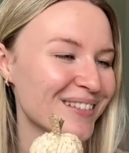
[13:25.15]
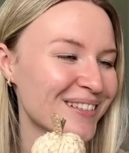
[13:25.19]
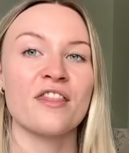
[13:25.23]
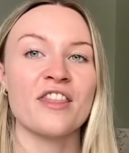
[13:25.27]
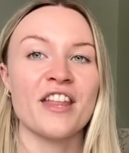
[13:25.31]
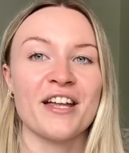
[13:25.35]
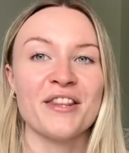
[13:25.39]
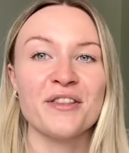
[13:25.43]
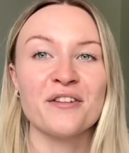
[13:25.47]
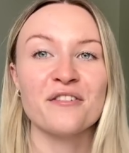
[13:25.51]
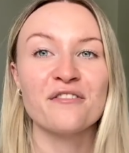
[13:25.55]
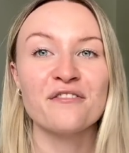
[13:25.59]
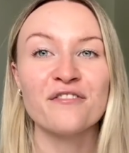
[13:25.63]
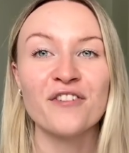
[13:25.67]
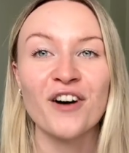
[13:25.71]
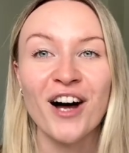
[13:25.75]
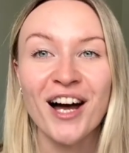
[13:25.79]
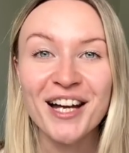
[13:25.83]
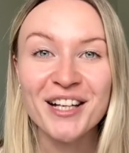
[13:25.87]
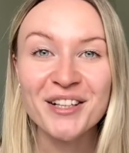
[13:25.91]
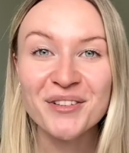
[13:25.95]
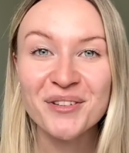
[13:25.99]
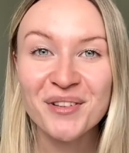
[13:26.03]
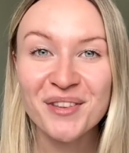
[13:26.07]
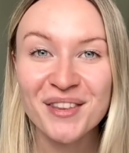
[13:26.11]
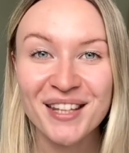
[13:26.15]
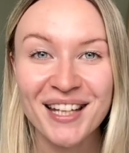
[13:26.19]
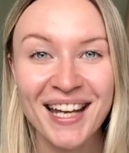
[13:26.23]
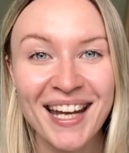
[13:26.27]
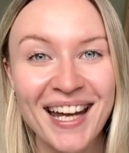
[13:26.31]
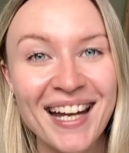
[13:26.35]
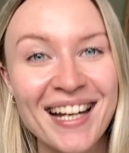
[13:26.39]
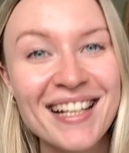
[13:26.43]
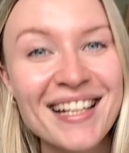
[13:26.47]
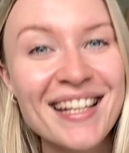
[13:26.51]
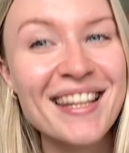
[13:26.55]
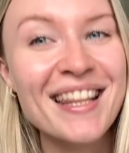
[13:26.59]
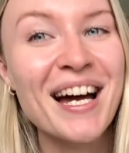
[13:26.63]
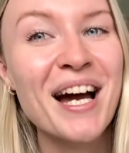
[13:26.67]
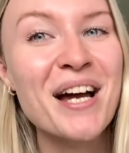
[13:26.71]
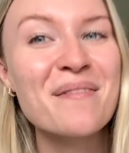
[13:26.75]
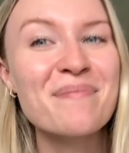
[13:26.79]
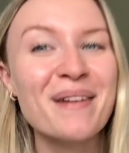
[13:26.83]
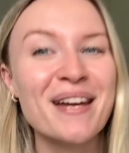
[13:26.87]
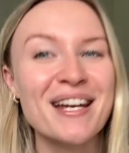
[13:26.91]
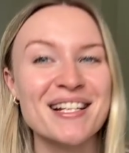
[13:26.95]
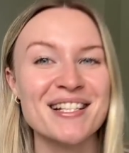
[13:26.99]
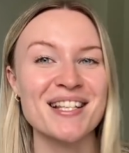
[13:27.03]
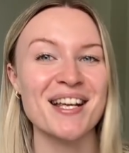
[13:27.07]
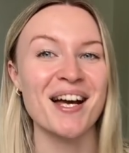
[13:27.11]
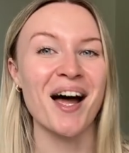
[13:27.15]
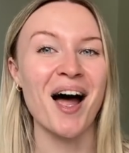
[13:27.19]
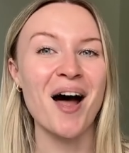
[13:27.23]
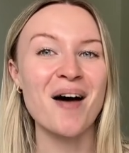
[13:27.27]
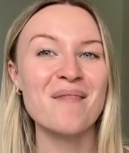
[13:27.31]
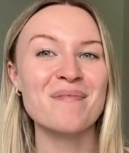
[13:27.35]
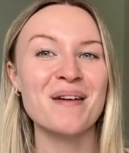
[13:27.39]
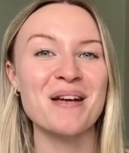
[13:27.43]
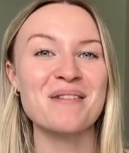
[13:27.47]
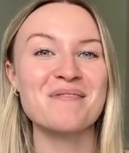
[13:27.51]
Then the final thing that I picked up,